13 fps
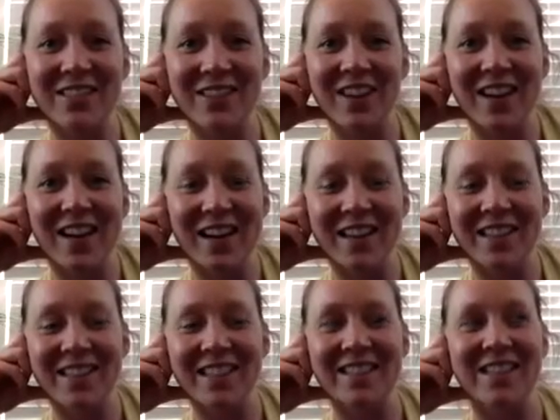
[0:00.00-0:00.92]
great.
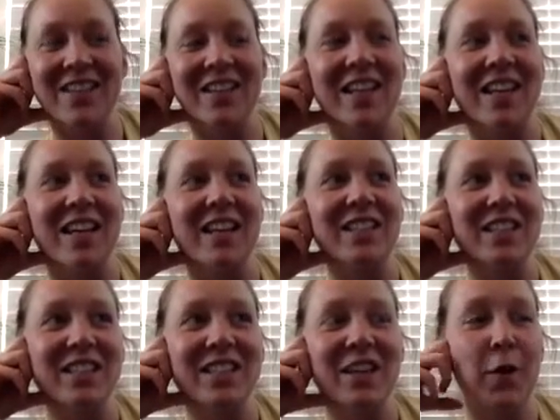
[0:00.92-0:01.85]
That's good. I
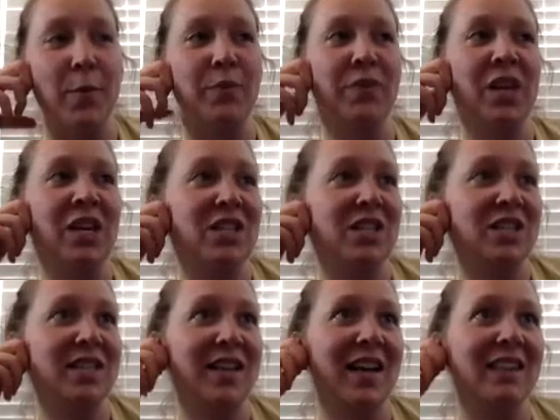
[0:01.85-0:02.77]
actually
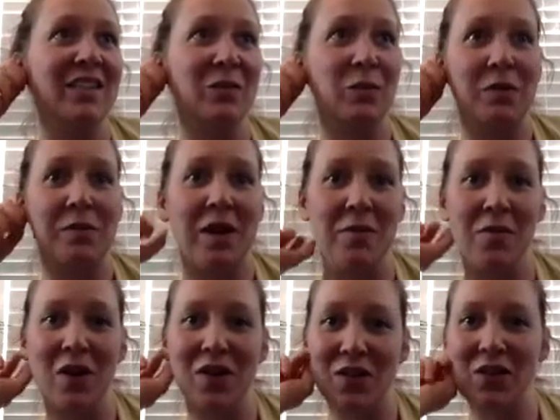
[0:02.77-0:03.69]
just connected with my
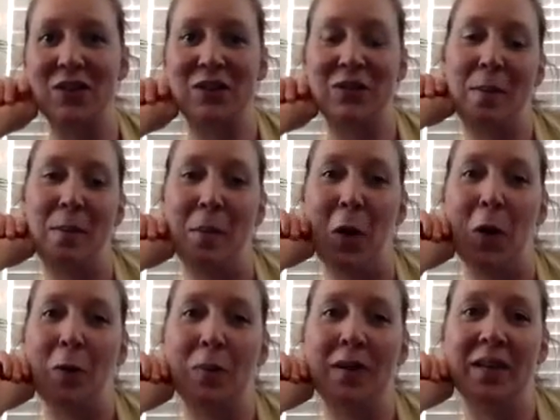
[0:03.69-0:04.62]
brother, so I'm
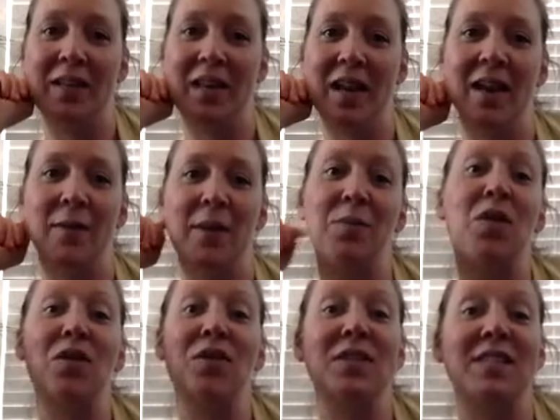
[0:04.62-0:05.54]
hoping that my
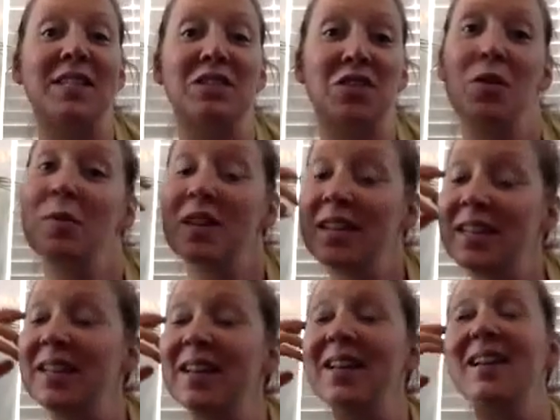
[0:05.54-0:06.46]
brother is in
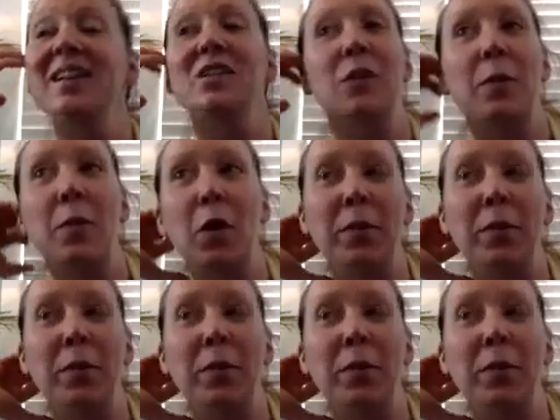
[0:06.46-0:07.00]
Germany. So I'm hoping